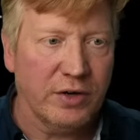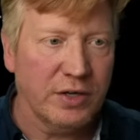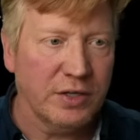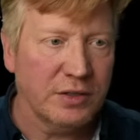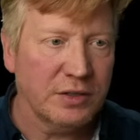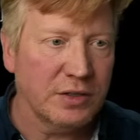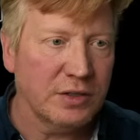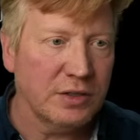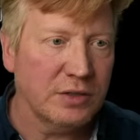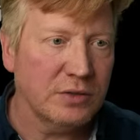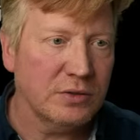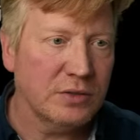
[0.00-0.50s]

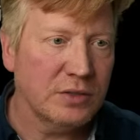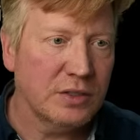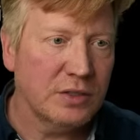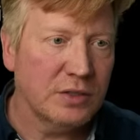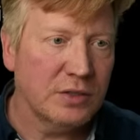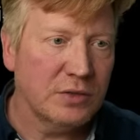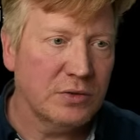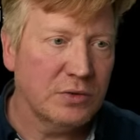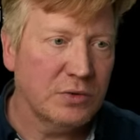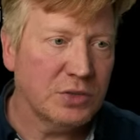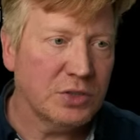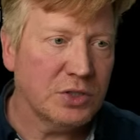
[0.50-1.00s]
variant though.
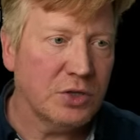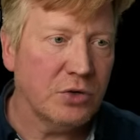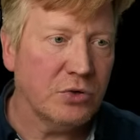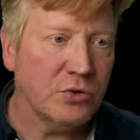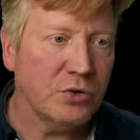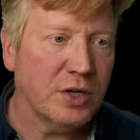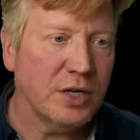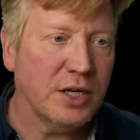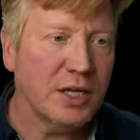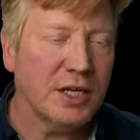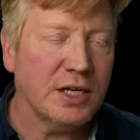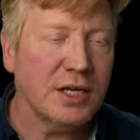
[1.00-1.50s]
Let's go
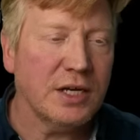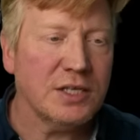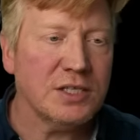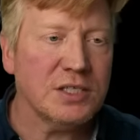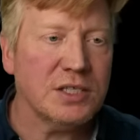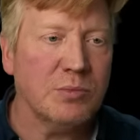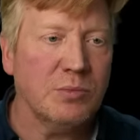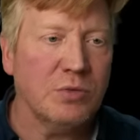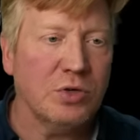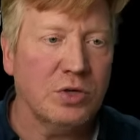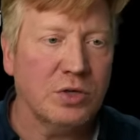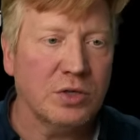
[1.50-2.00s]
create a
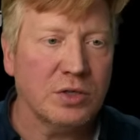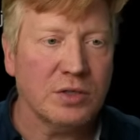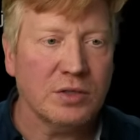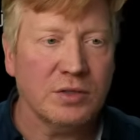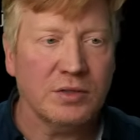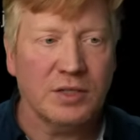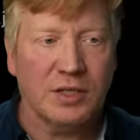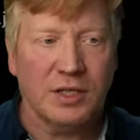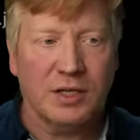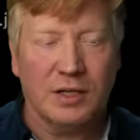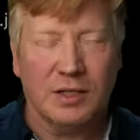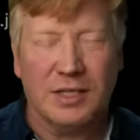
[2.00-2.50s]
custom hook
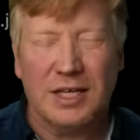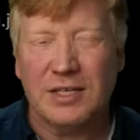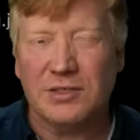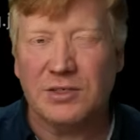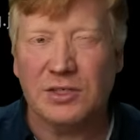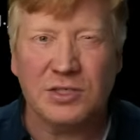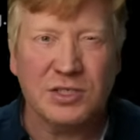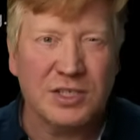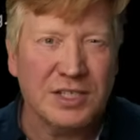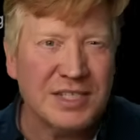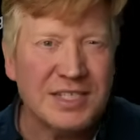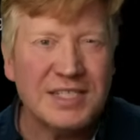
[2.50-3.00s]
that
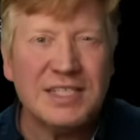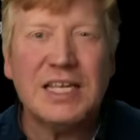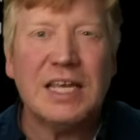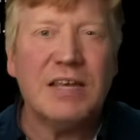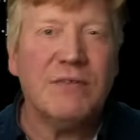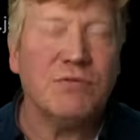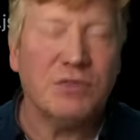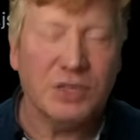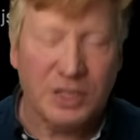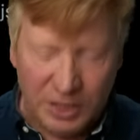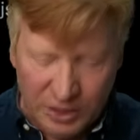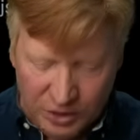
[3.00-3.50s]
allows us to
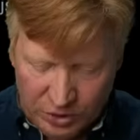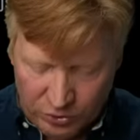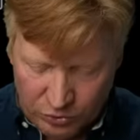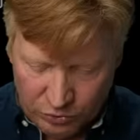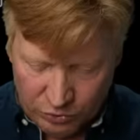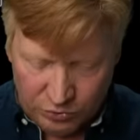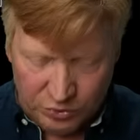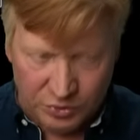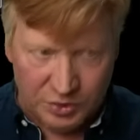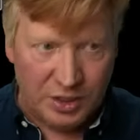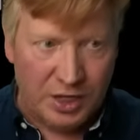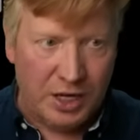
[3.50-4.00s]
safely
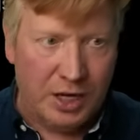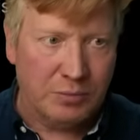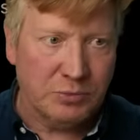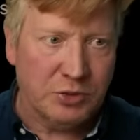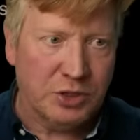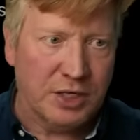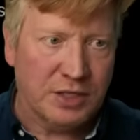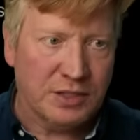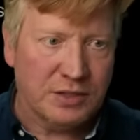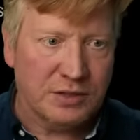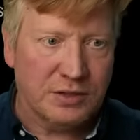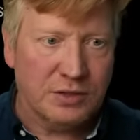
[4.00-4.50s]
use
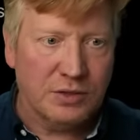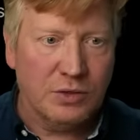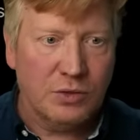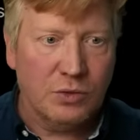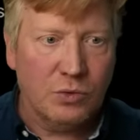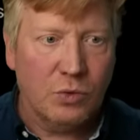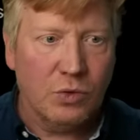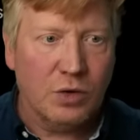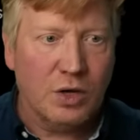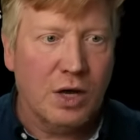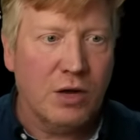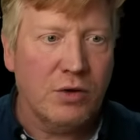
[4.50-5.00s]
objects.
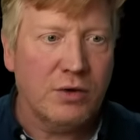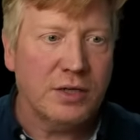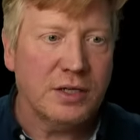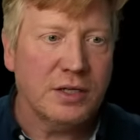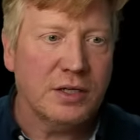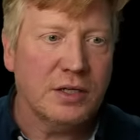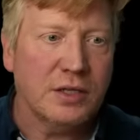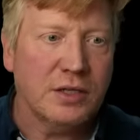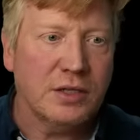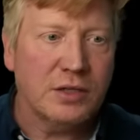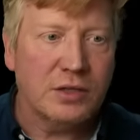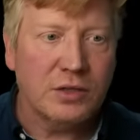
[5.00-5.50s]
We'll call
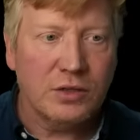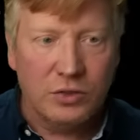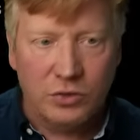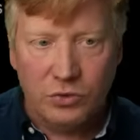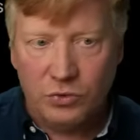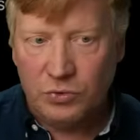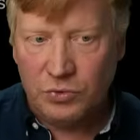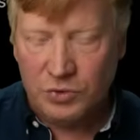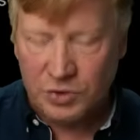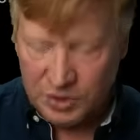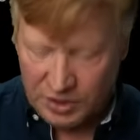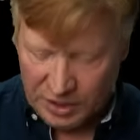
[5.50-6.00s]
it
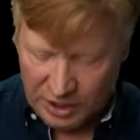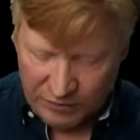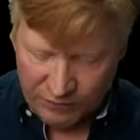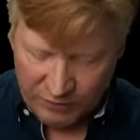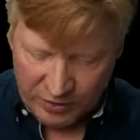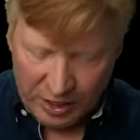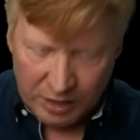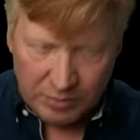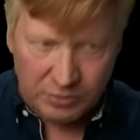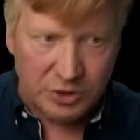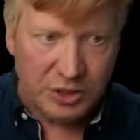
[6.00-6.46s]
use safe